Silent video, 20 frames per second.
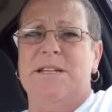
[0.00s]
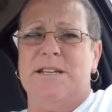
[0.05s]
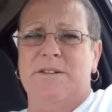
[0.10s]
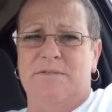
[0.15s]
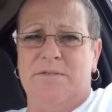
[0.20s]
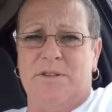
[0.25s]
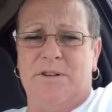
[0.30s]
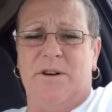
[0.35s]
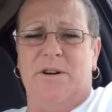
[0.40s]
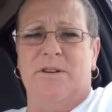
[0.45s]

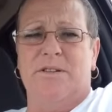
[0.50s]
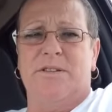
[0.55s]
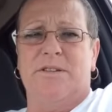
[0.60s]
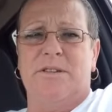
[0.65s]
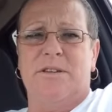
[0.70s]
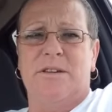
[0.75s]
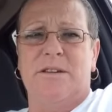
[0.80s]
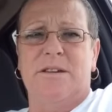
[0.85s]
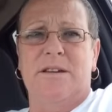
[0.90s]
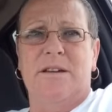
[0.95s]

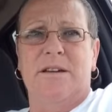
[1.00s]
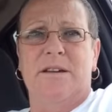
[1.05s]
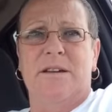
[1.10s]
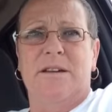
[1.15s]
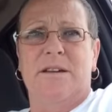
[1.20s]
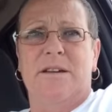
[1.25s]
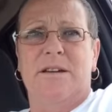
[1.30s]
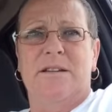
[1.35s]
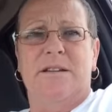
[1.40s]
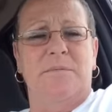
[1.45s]
difficult
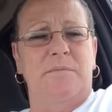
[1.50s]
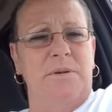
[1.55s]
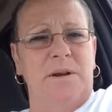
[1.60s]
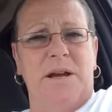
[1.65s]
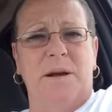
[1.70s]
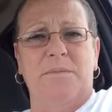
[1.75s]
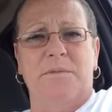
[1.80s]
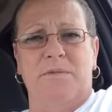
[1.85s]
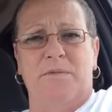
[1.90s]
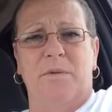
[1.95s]
to
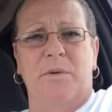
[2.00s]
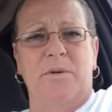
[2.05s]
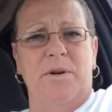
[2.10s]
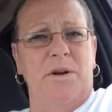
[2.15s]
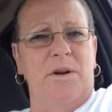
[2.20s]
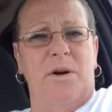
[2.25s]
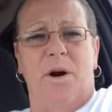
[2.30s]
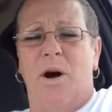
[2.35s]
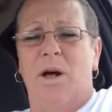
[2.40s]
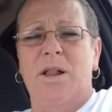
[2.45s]
pick up the phone
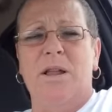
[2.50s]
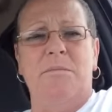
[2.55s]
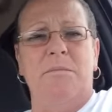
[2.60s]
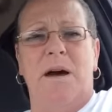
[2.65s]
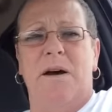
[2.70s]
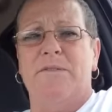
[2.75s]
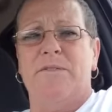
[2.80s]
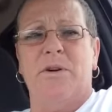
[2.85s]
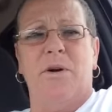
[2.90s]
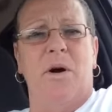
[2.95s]
and call him
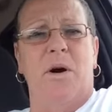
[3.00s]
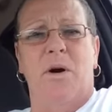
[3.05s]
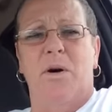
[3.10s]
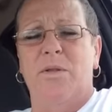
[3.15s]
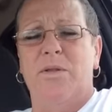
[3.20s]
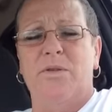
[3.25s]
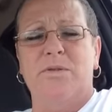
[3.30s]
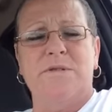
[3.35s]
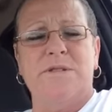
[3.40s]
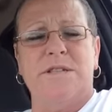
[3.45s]
after all
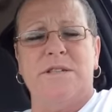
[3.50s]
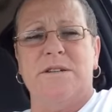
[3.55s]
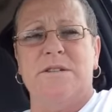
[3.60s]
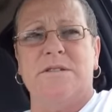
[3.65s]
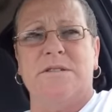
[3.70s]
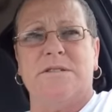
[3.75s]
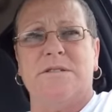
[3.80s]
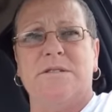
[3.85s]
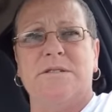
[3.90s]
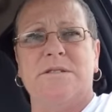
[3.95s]
those
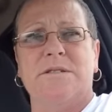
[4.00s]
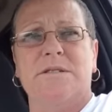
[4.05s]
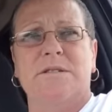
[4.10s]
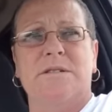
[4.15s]
years.